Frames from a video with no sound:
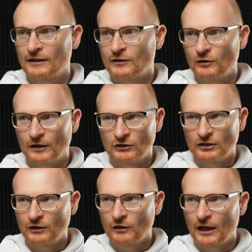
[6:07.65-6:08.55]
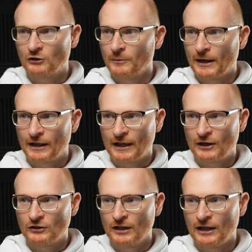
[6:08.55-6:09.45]
You can check your airdrop
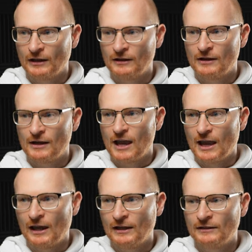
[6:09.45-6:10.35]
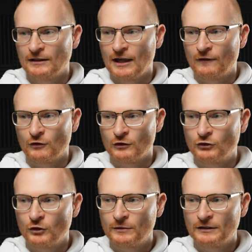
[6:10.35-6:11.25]
allocation here. And if you're a
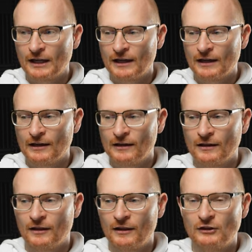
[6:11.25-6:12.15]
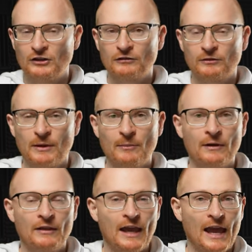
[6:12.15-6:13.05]
JUP staker, then just remember
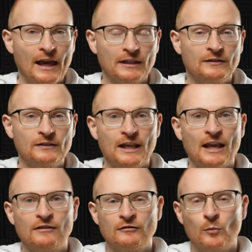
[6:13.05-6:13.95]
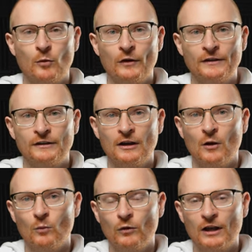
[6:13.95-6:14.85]
that active staking rewards
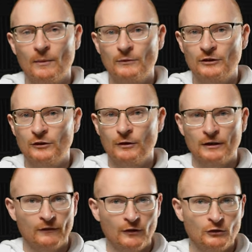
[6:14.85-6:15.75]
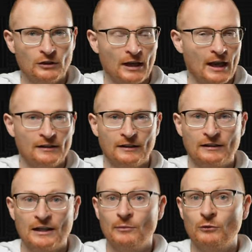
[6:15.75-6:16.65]
will come to you in the future, as an
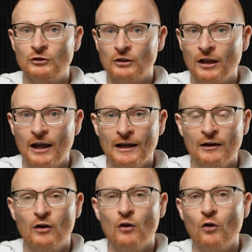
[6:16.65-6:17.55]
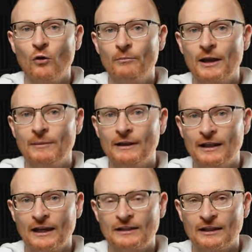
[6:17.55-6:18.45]
example, July or maybe
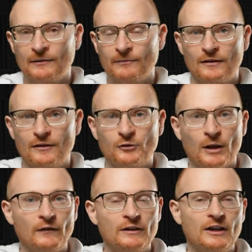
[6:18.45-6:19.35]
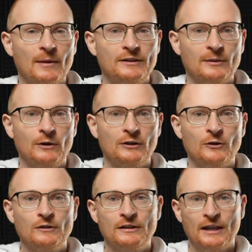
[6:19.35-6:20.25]
later. So every time someone
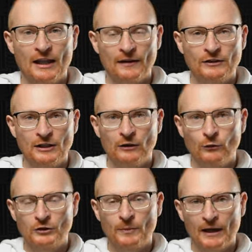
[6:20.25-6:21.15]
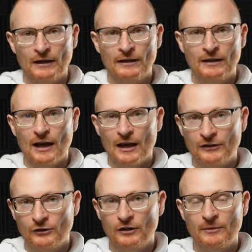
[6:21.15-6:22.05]
uses the LFG launchpad, a
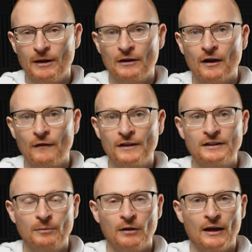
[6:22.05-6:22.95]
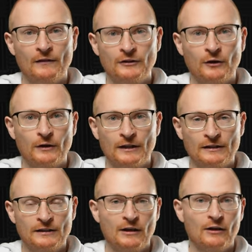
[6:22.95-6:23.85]
certain amount of the supply of the
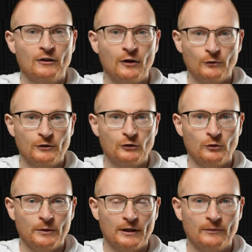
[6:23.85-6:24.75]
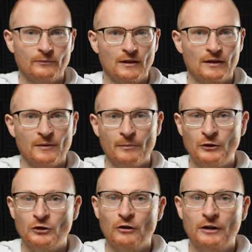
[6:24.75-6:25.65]
tokens goes to Jupiter. The
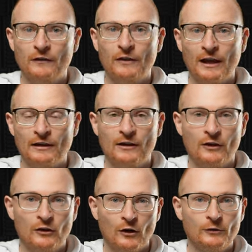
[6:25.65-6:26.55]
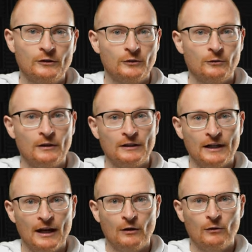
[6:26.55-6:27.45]
majority of that goes to the
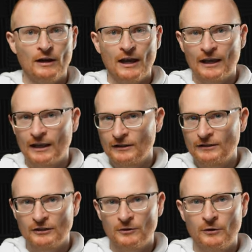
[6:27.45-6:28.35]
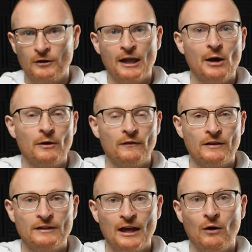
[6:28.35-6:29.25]
DAO and gets distributed however the
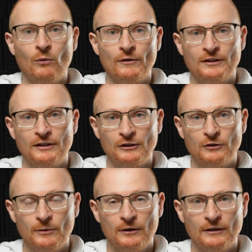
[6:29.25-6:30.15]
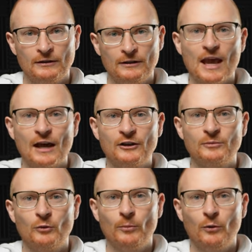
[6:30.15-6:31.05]
DAO wants to distribute it, and a
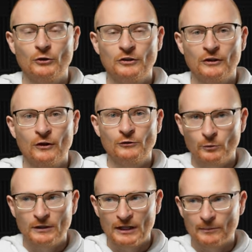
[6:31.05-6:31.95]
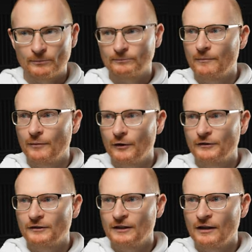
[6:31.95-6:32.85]
small portion goes to the team.
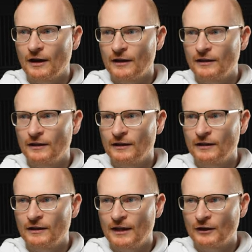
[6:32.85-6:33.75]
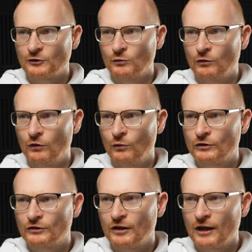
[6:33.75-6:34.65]
Personally, I think the actual
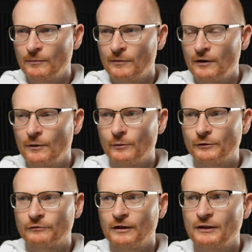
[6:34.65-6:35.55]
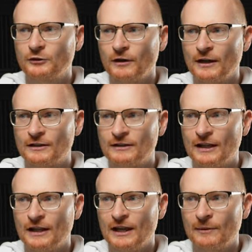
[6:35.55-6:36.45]
launch time was really strange. 10
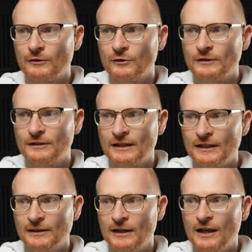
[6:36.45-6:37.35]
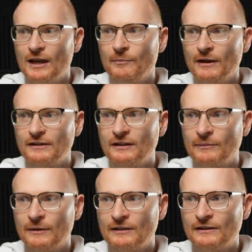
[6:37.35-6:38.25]
a.m. UTC basically
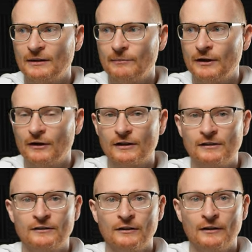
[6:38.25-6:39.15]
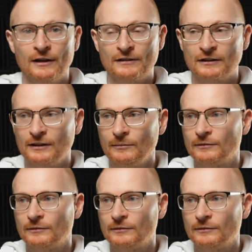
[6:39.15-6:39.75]
means that America's still asleep.